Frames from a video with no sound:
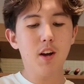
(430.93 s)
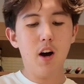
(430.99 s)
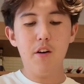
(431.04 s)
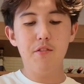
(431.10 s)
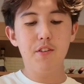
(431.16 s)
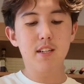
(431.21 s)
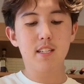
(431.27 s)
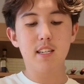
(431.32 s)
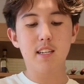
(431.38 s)

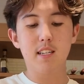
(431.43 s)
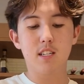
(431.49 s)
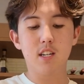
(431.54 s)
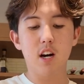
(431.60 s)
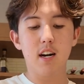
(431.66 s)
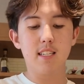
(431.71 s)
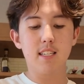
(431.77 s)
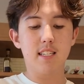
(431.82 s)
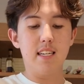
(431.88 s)
obviously it's
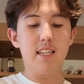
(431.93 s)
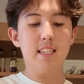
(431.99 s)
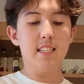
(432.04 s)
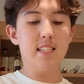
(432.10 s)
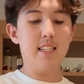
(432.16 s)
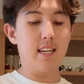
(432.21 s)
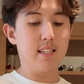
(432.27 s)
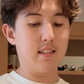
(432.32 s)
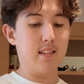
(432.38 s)
not as
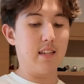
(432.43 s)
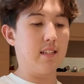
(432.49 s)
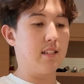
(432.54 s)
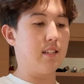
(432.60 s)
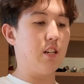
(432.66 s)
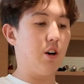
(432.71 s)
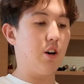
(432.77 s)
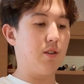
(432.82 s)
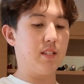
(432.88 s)
easy as
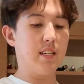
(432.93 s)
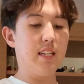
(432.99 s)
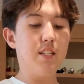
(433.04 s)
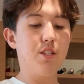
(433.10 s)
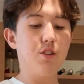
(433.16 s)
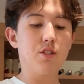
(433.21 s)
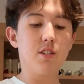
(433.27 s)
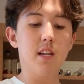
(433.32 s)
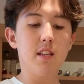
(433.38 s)
it's
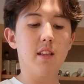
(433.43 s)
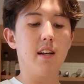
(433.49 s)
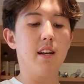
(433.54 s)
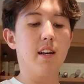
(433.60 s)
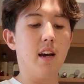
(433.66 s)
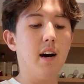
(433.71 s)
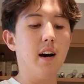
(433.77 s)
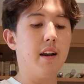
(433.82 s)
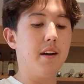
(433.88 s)
easier said
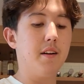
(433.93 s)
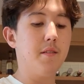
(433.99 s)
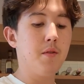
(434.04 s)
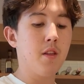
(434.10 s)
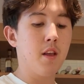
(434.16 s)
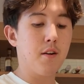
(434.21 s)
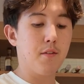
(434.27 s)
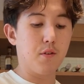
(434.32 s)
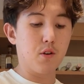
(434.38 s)
than done
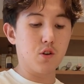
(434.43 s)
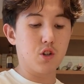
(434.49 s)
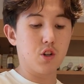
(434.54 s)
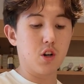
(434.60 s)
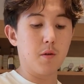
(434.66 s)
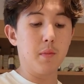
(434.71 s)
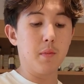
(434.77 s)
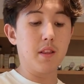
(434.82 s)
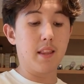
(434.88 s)
for
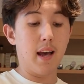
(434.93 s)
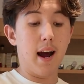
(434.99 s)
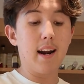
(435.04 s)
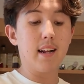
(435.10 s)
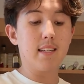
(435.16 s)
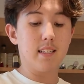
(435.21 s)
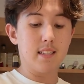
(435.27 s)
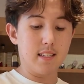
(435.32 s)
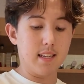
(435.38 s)
sure, but
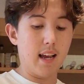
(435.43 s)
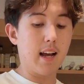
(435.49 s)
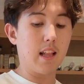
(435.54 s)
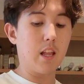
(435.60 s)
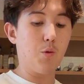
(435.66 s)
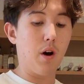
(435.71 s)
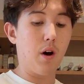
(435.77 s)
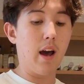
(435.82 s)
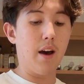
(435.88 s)
that is
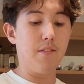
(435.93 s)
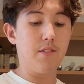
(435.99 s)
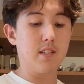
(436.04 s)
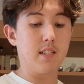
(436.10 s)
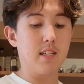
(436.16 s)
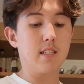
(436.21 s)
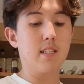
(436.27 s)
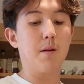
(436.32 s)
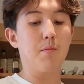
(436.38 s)
exactly why I have a
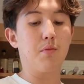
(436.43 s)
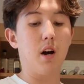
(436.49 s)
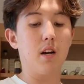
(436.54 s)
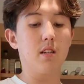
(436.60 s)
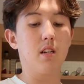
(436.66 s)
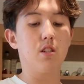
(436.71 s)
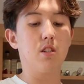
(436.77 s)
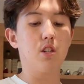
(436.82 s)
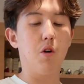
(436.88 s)
6-step
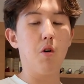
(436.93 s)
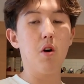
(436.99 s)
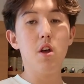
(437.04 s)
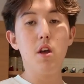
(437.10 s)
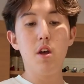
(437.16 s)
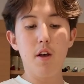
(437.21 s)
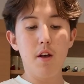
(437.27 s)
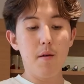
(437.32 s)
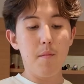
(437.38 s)
process. So
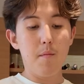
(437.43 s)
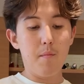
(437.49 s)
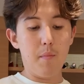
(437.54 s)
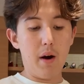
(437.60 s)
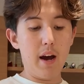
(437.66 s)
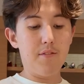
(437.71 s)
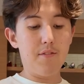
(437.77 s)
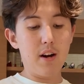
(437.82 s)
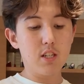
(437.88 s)

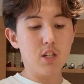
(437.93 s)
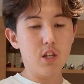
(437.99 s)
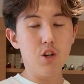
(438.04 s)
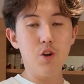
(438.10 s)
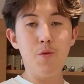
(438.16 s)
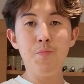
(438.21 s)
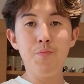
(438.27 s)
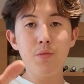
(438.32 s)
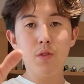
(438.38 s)
my advice to
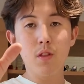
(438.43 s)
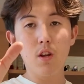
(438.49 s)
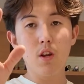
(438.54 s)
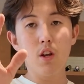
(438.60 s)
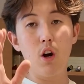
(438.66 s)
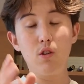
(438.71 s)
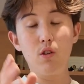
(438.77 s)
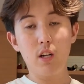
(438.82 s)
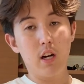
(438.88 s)
you,
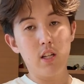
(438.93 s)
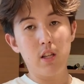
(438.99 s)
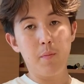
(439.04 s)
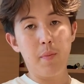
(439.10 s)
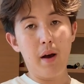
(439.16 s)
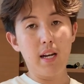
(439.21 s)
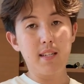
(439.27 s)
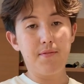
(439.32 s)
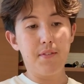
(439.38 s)
go check out the
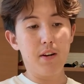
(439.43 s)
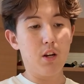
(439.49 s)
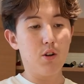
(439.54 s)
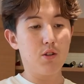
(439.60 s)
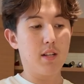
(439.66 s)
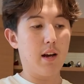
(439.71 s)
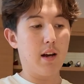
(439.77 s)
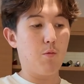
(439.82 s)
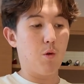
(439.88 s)
past
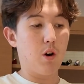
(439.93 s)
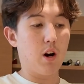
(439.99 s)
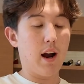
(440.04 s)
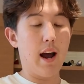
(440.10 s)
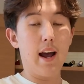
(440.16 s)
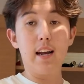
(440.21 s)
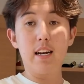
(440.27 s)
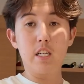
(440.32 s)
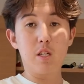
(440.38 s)
videos where
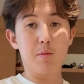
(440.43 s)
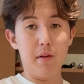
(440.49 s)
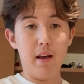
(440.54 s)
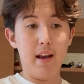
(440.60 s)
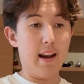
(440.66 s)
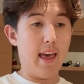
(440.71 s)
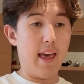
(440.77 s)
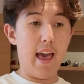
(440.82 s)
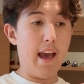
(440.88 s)
I
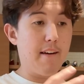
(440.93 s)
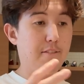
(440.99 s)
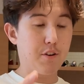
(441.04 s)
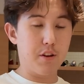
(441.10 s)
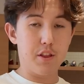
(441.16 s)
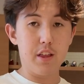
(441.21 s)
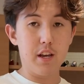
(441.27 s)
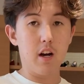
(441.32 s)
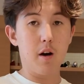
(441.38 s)
explain
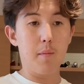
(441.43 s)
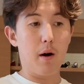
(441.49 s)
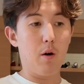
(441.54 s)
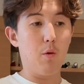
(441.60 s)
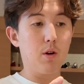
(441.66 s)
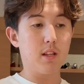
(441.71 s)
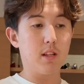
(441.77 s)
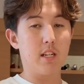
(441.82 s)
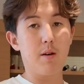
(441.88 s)
everything
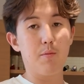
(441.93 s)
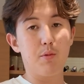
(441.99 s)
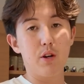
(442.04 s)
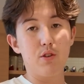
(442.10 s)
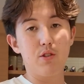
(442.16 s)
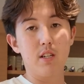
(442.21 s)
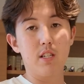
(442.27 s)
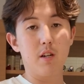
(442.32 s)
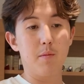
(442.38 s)
about what the
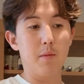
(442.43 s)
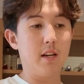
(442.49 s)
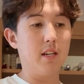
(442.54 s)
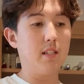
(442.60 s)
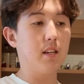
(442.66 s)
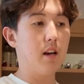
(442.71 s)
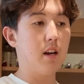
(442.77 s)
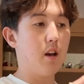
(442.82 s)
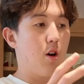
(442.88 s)
10.0 system
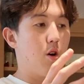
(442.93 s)
is.